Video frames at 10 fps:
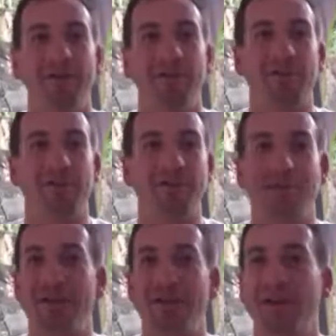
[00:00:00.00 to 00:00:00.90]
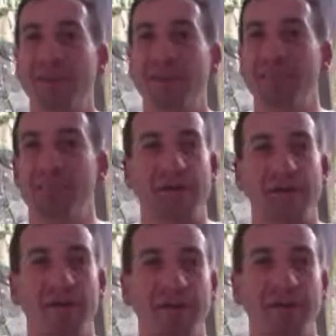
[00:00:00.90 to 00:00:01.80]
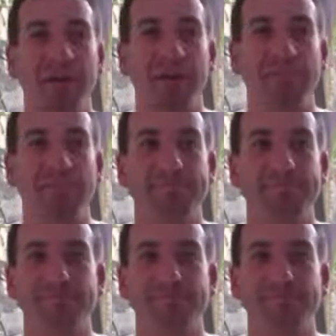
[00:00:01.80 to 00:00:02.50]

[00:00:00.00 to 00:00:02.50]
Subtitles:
So let me go ahead and pull that up real quick.